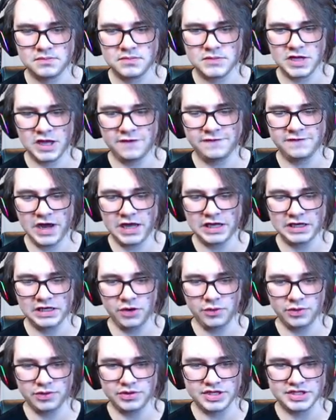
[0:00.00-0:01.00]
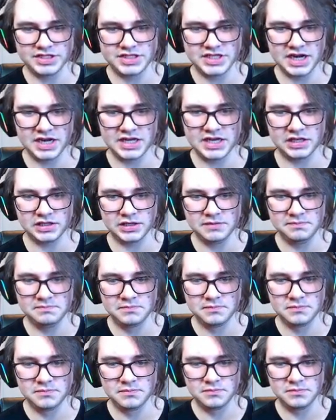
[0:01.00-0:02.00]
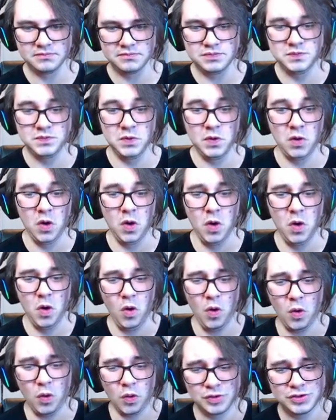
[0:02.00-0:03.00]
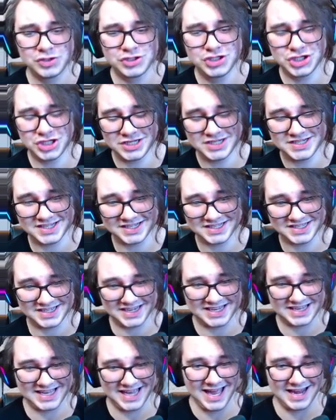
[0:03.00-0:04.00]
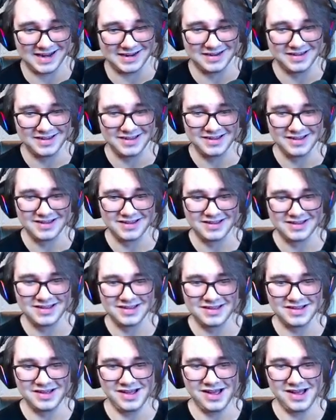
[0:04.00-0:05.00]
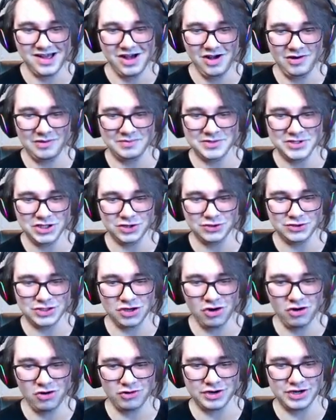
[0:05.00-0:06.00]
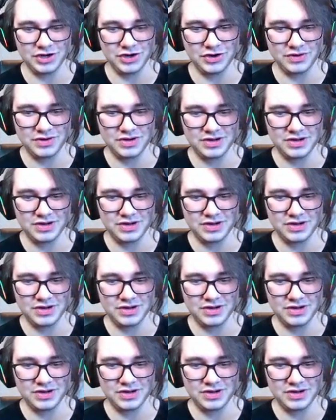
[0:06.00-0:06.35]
If I lower this, can I kill him? Oh, Jesus, I can. Oh, I'm so sorry, dude.